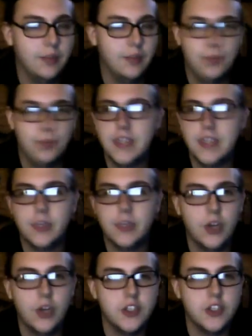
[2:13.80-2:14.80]
basic
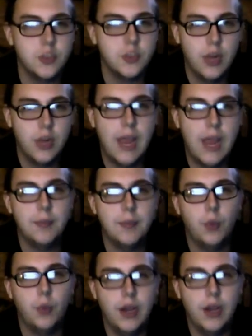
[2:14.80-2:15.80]
questions: what happened,
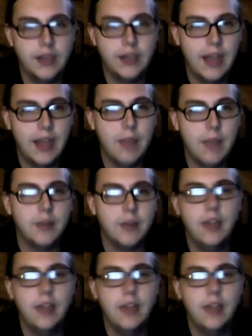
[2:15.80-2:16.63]
why did it happen,